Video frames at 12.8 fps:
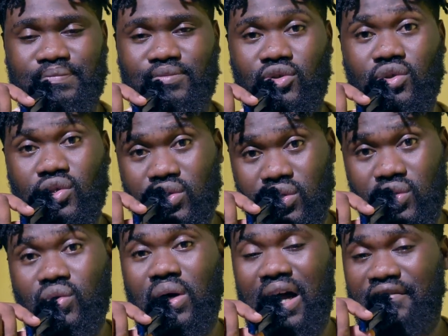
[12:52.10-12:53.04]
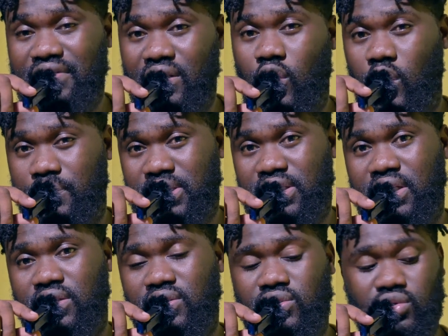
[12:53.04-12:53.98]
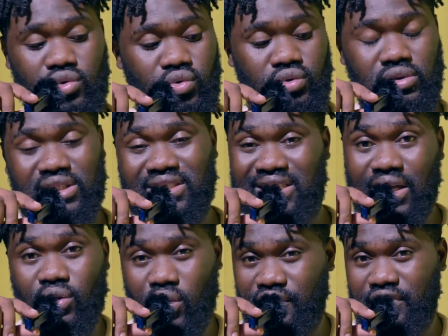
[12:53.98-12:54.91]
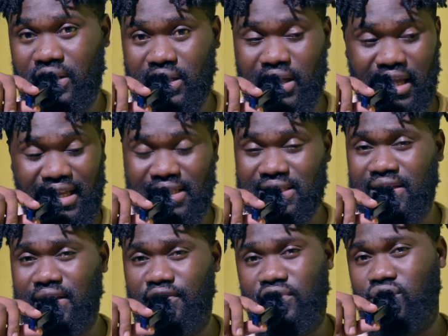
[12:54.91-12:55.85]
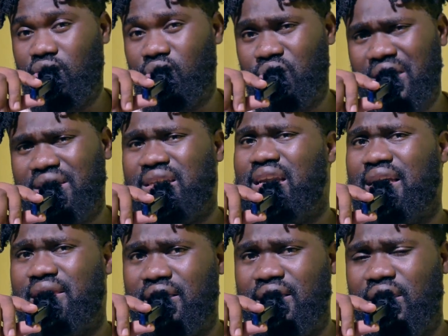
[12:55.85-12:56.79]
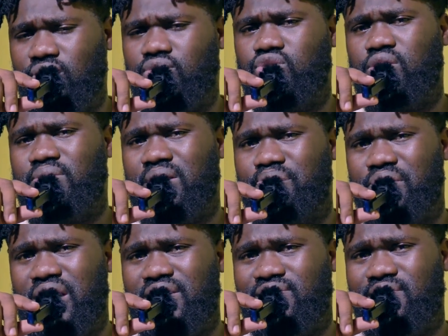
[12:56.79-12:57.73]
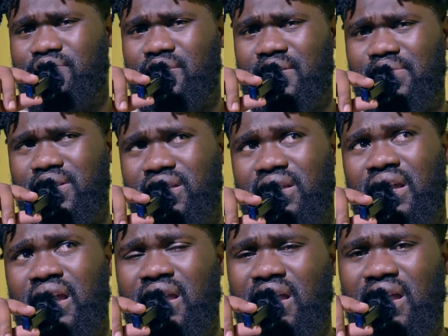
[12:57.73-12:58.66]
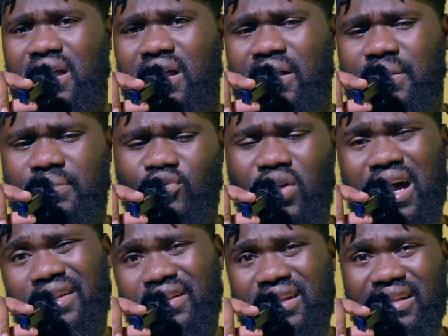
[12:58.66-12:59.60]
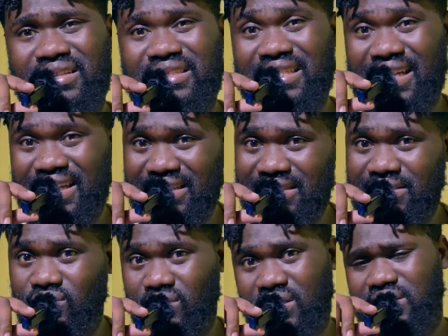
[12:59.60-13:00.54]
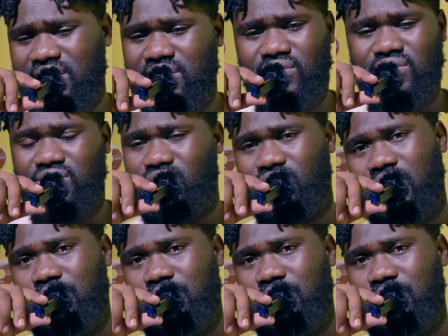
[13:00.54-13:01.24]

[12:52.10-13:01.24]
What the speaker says: You do have the option to take off the casing if you don't want, and I think that will drop the price to probably $110 or so.